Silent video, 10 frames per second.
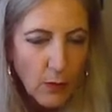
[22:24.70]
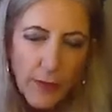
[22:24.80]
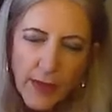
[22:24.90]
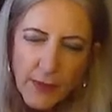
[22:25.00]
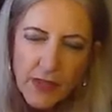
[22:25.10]
Or
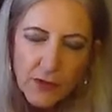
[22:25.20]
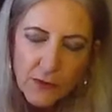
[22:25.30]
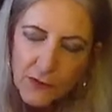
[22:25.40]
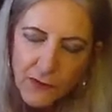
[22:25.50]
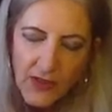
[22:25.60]
maybe
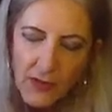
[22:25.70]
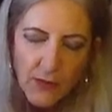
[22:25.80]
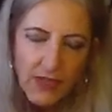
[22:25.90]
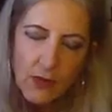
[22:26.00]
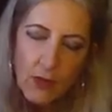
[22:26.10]
you feel
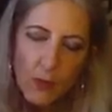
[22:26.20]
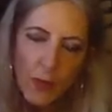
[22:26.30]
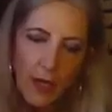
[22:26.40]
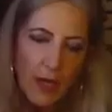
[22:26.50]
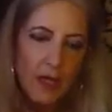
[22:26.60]
that your
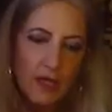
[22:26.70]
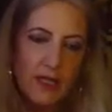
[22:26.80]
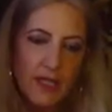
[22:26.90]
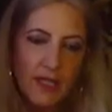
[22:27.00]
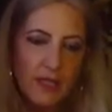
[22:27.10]

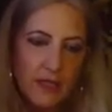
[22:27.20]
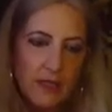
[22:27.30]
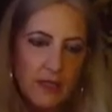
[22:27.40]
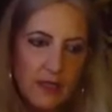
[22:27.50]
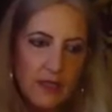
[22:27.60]
partner
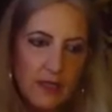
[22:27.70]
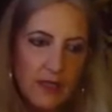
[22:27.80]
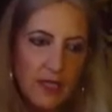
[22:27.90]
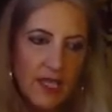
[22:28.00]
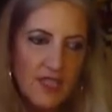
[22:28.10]

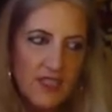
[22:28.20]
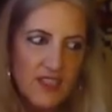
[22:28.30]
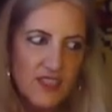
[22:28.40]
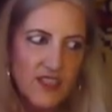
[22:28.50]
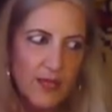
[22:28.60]

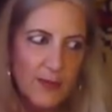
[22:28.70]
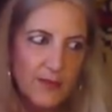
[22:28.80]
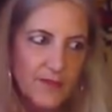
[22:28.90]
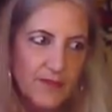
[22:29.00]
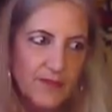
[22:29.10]
is,
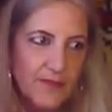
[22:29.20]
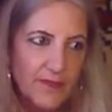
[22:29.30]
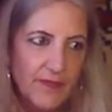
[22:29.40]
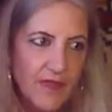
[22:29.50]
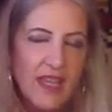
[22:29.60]

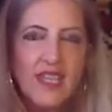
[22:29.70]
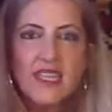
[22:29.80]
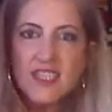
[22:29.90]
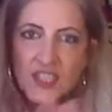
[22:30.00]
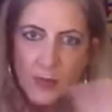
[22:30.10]

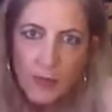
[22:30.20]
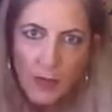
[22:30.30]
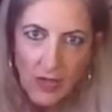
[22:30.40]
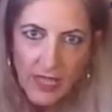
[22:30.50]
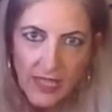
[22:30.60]
in a
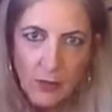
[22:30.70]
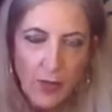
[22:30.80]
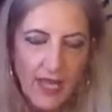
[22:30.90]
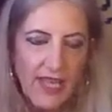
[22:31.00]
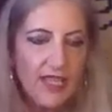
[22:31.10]
symbolic
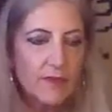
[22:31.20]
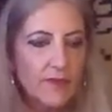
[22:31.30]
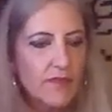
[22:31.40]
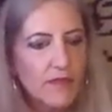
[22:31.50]
way,